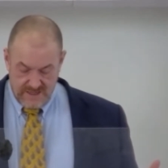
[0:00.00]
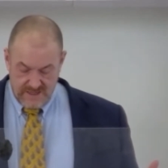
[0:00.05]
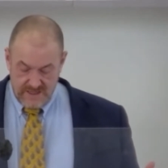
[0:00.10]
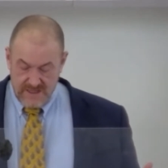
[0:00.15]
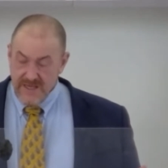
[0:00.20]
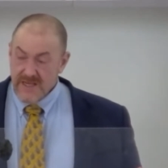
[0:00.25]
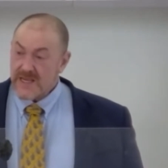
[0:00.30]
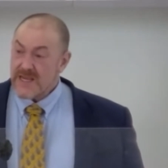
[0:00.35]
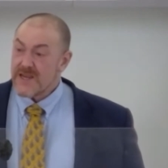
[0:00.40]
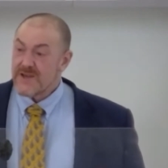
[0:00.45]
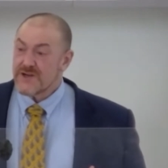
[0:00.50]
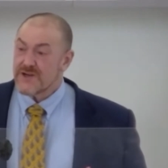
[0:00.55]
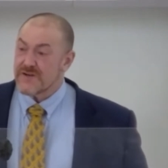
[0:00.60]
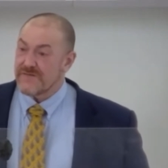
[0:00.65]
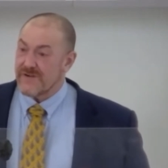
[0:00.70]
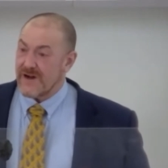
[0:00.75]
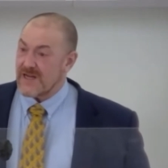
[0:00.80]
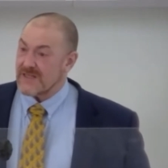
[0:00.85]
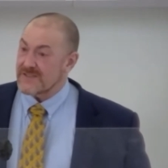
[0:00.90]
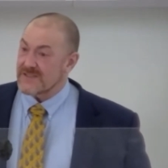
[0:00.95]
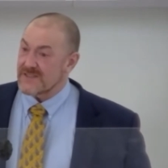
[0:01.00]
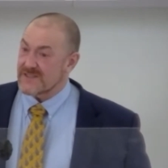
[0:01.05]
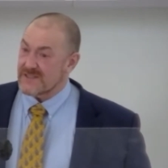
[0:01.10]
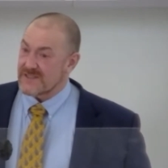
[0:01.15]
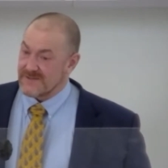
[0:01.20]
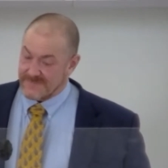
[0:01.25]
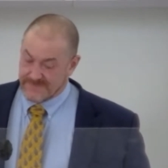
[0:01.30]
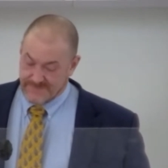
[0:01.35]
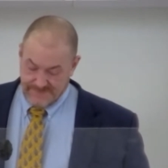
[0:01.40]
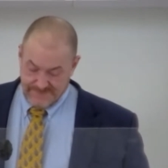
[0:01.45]
Each of us
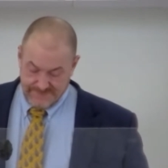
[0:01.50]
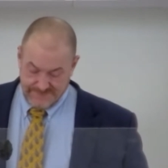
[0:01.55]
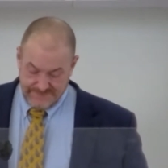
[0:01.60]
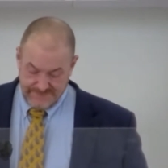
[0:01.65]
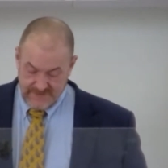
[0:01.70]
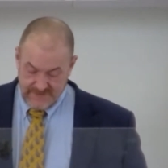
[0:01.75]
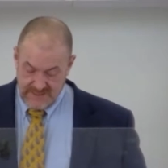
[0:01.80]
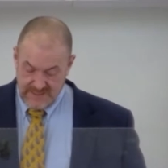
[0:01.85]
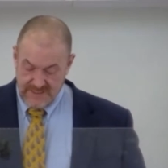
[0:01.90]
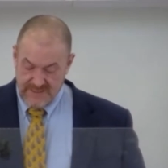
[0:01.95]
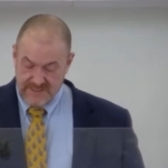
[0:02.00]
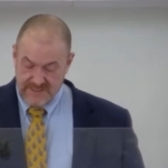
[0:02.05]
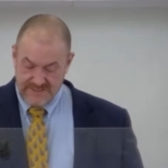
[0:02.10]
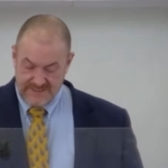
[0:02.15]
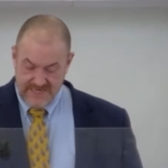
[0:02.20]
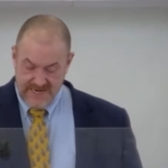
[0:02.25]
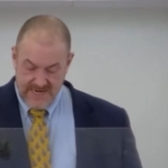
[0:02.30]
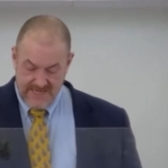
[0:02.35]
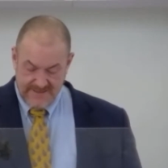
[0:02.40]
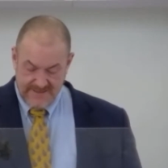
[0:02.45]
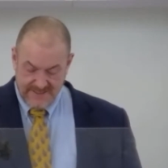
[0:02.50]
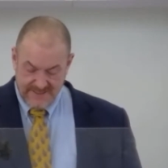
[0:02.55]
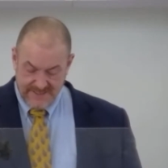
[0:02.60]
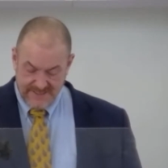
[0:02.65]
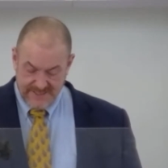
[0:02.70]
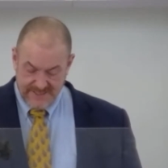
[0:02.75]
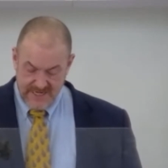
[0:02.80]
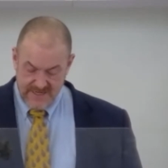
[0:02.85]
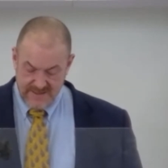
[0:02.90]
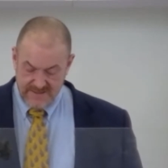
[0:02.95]
is at the
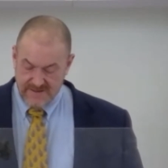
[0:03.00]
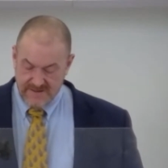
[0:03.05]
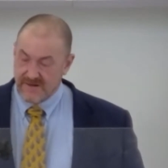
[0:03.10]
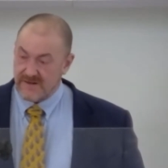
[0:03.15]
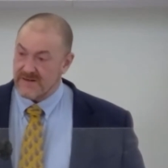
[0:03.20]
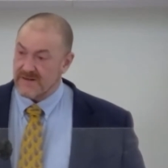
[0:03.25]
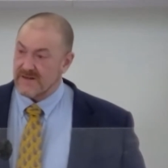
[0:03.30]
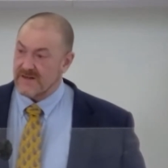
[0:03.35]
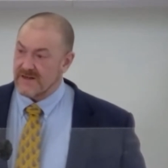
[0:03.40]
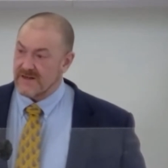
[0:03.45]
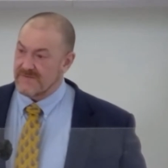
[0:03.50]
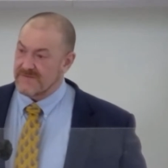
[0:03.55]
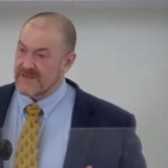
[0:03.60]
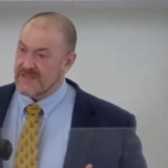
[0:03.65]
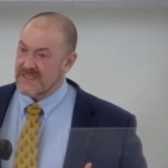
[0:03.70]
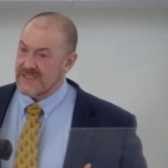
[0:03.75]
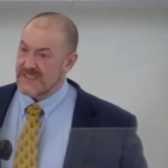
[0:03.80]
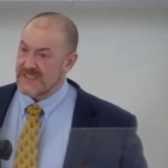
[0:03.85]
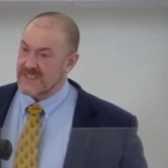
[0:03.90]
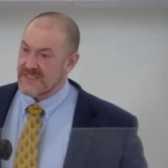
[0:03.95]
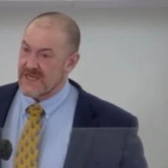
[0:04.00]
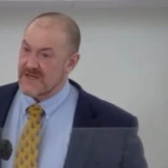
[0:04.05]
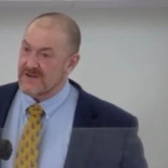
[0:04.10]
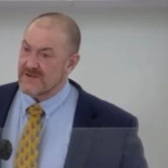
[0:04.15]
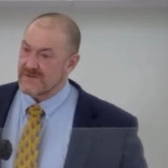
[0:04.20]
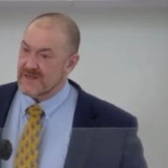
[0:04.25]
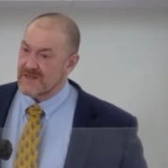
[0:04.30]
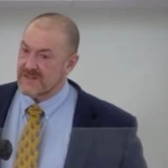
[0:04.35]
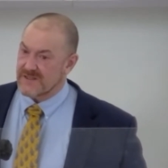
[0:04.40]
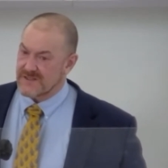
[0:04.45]
center of
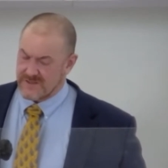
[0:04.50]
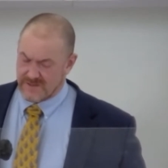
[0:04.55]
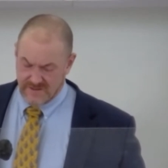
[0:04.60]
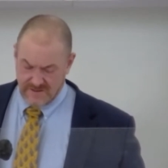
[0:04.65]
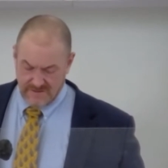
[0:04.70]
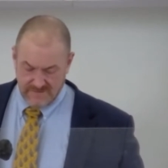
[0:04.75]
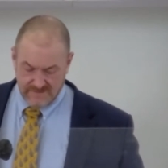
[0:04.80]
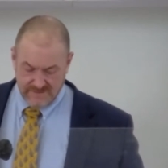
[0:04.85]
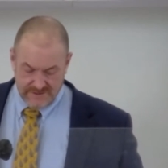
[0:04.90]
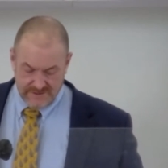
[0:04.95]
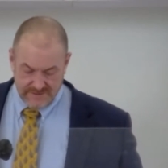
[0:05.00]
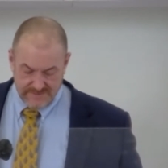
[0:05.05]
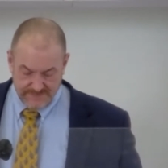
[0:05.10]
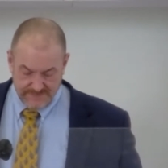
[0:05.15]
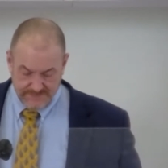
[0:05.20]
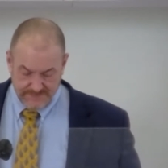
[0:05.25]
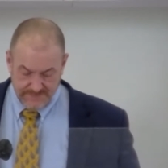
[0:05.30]
concentric circles.